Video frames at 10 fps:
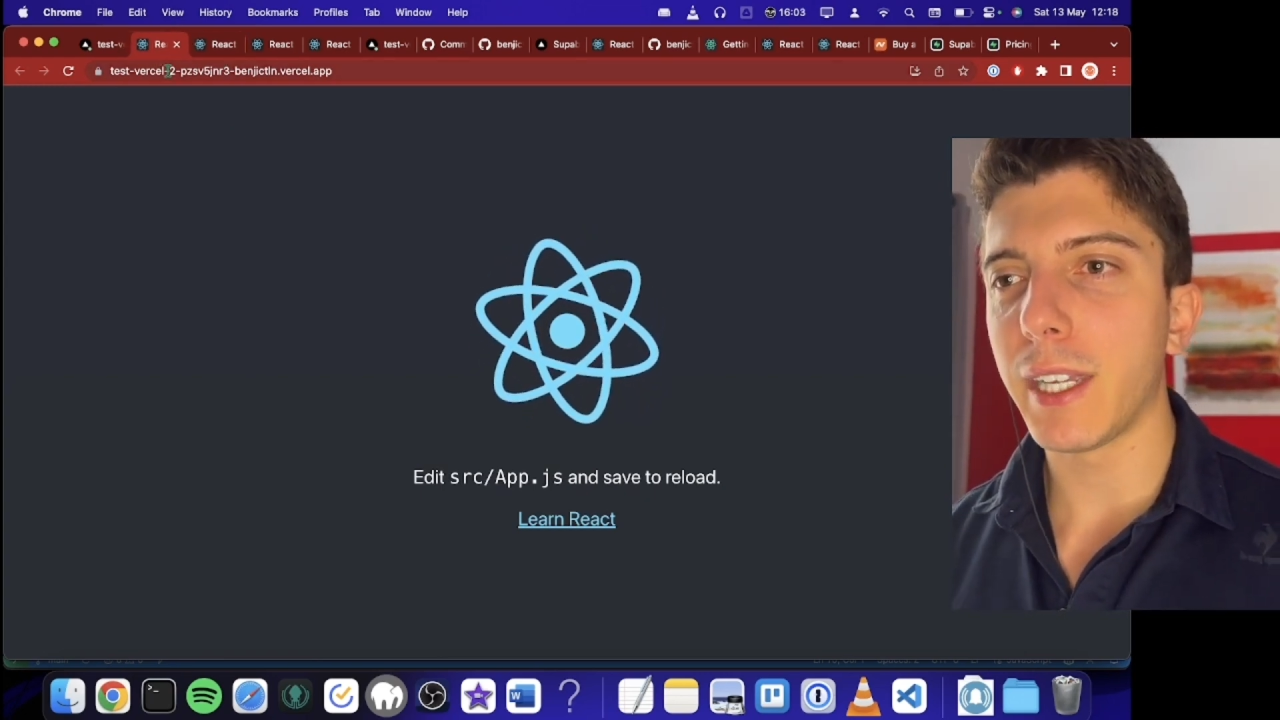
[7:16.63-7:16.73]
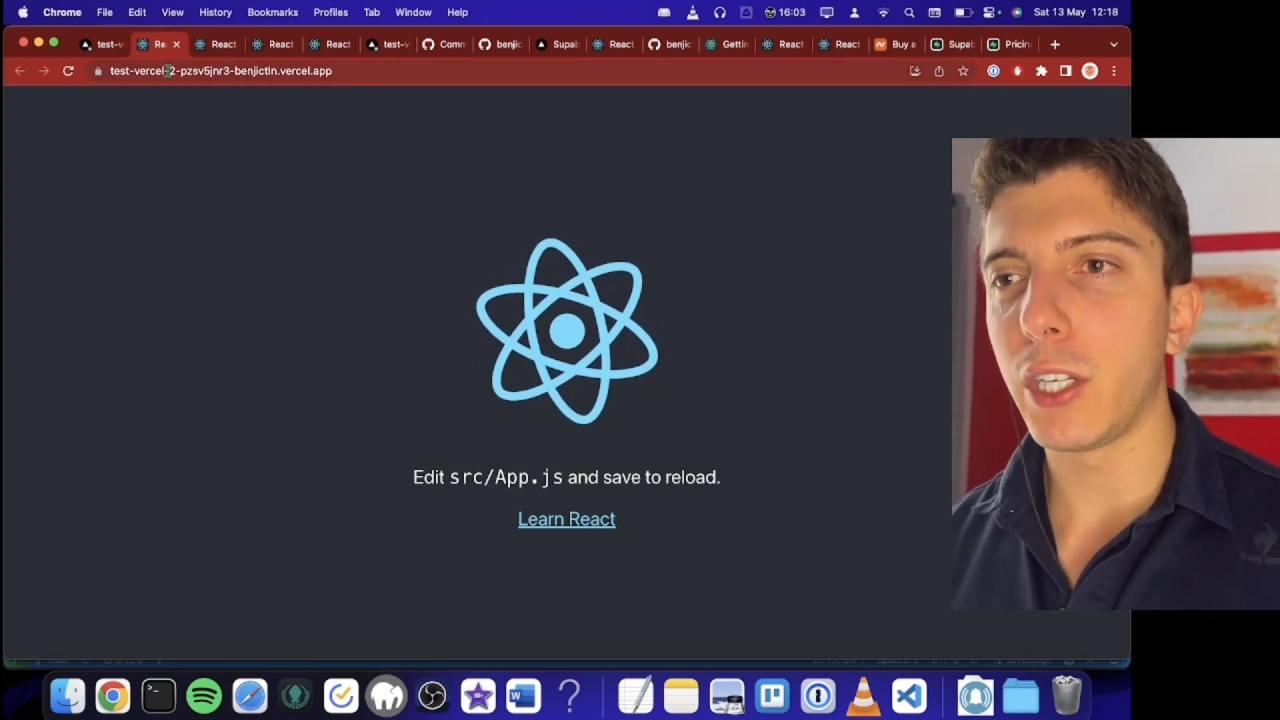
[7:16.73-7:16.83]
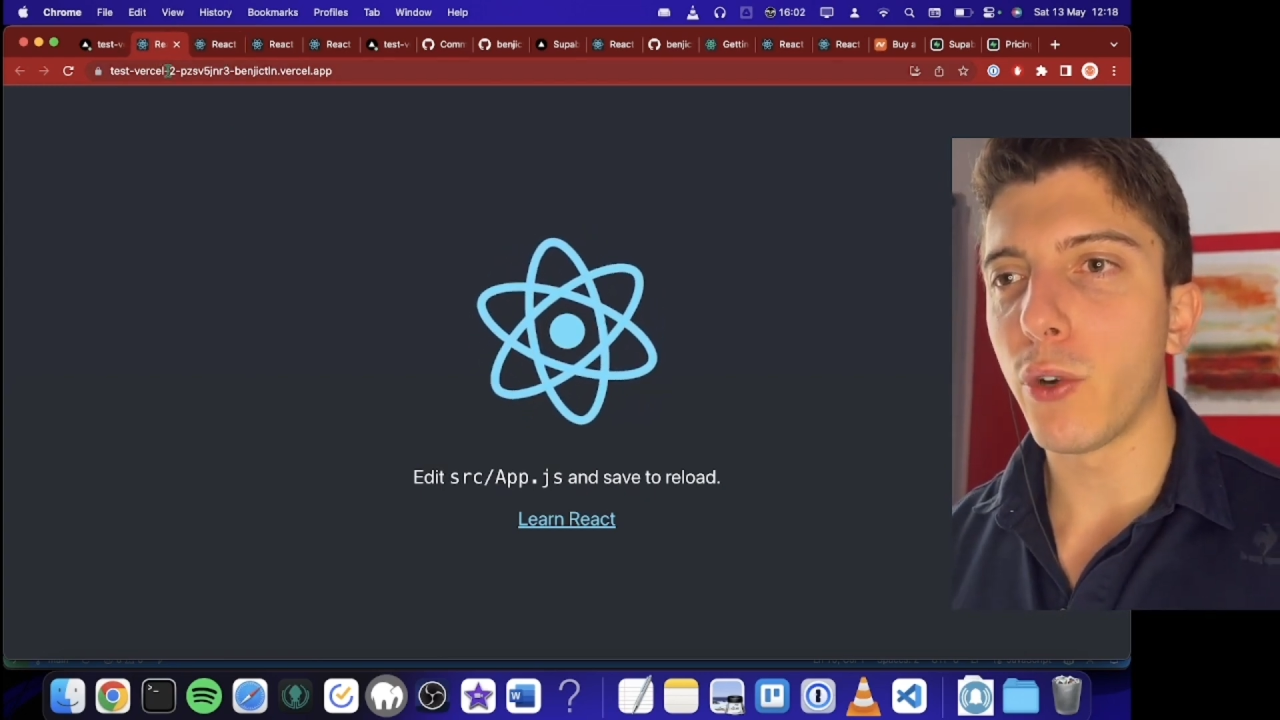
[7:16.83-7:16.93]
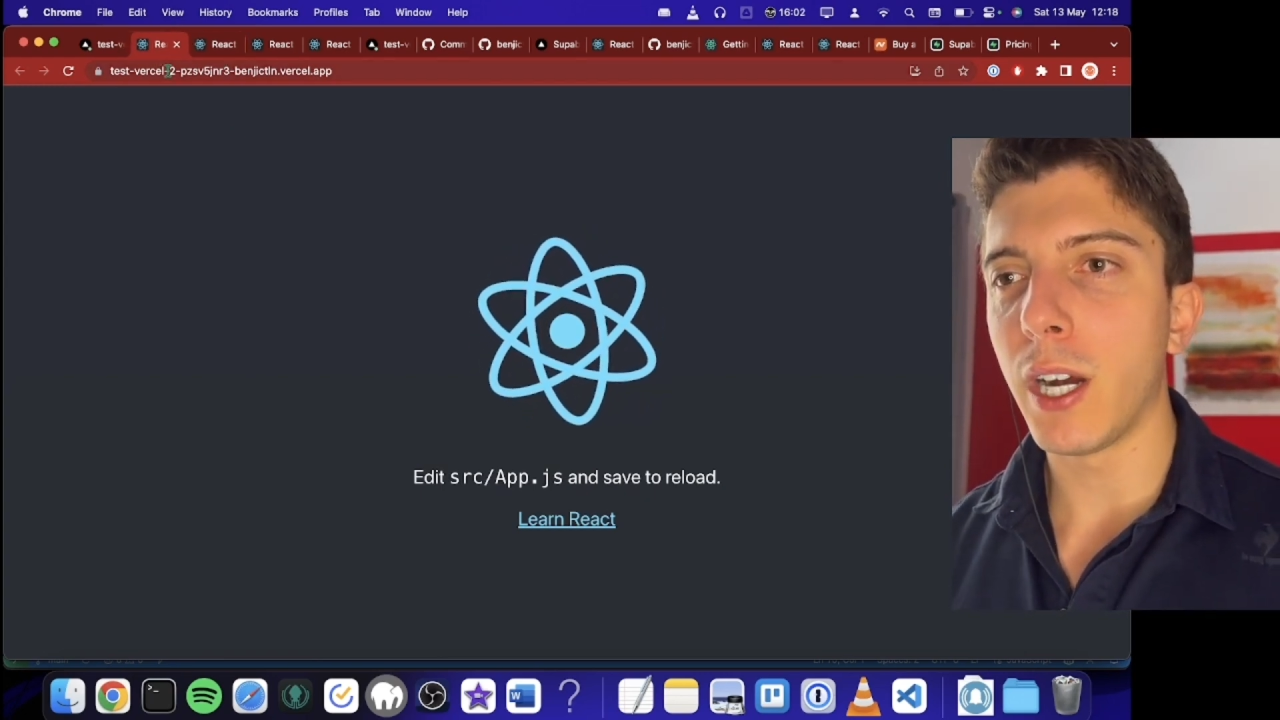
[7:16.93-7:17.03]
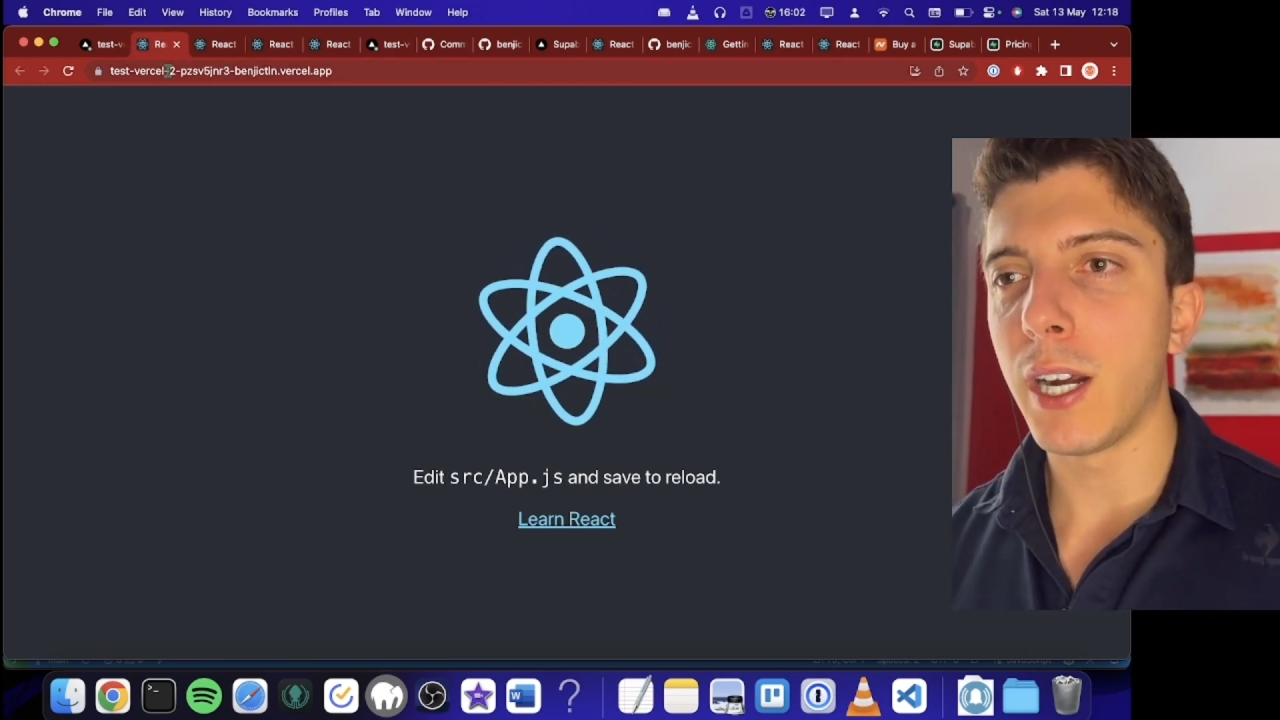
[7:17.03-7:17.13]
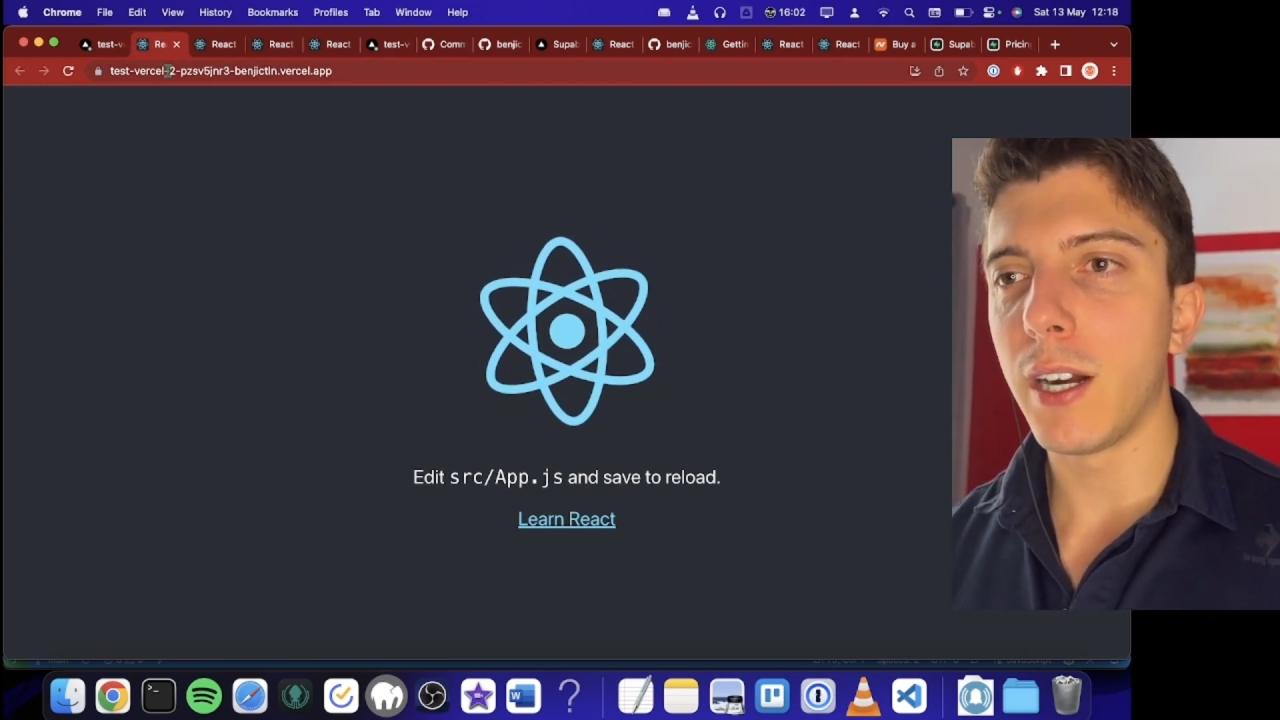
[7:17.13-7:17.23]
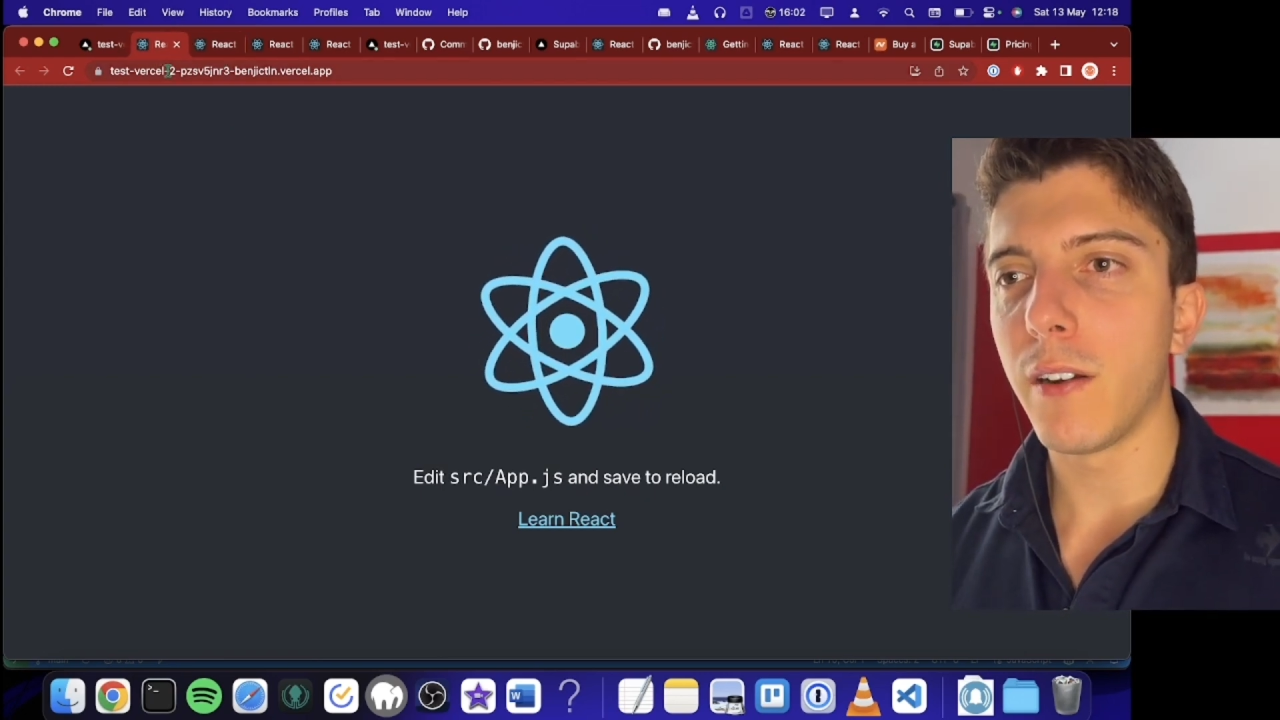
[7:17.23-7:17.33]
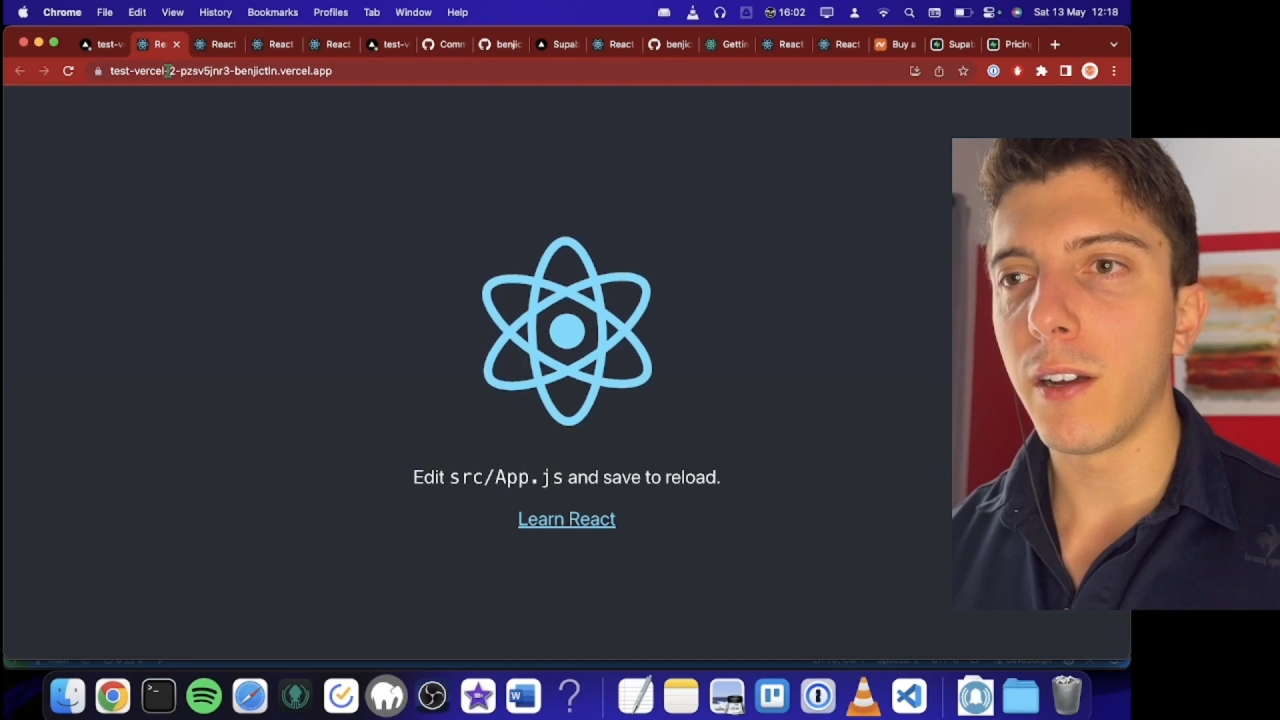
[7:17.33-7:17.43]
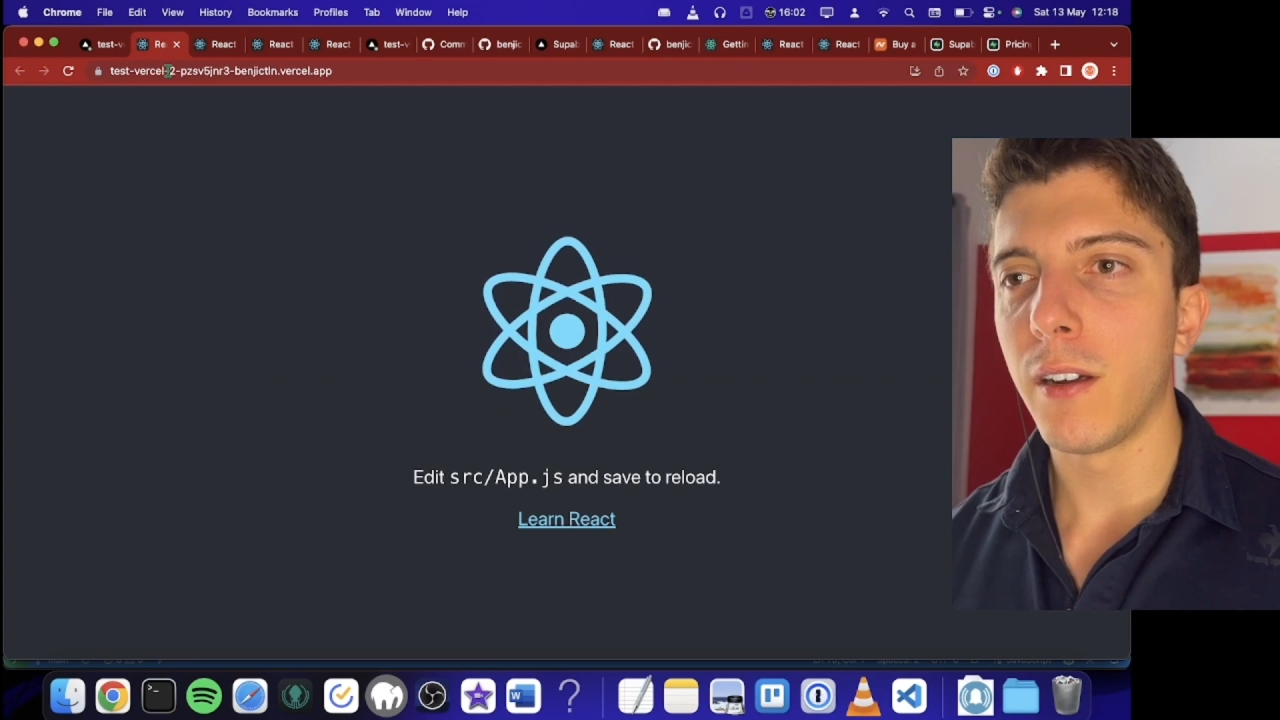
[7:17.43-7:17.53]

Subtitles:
URL